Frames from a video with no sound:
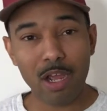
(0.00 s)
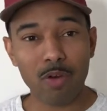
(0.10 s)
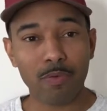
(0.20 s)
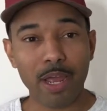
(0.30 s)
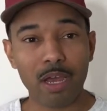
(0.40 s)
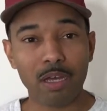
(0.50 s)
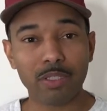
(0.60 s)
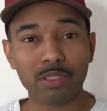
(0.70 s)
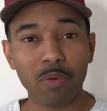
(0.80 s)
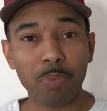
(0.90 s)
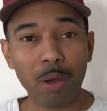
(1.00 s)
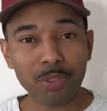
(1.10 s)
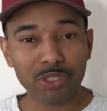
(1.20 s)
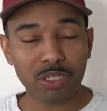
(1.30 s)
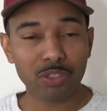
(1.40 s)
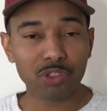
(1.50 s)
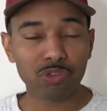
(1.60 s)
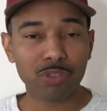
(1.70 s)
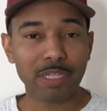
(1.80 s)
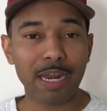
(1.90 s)
around the self-publishing
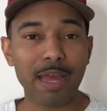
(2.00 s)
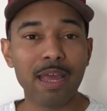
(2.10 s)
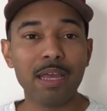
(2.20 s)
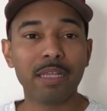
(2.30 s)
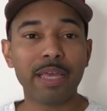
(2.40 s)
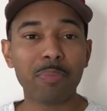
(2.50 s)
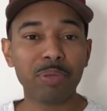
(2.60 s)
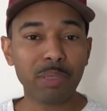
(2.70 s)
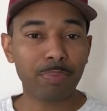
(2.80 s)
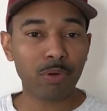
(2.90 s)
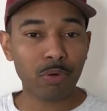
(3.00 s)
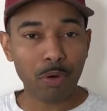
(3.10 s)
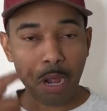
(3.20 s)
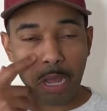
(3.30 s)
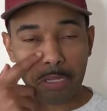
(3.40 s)
industry that i that people